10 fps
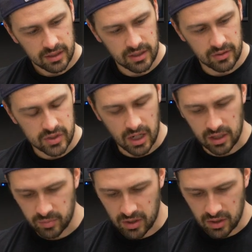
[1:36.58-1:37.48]
you know,
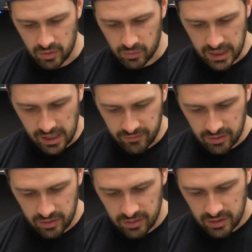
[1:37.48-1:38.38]
soccer ball or
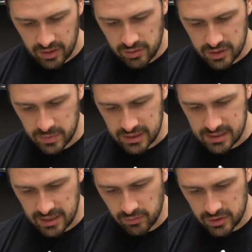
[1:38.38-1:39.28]
whatever.
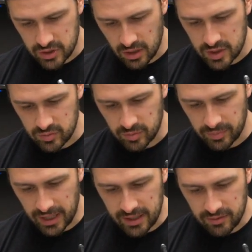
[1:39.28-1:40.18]
USB-C rechargeable
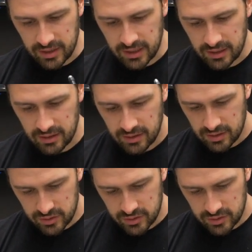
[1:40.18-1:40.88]
battery.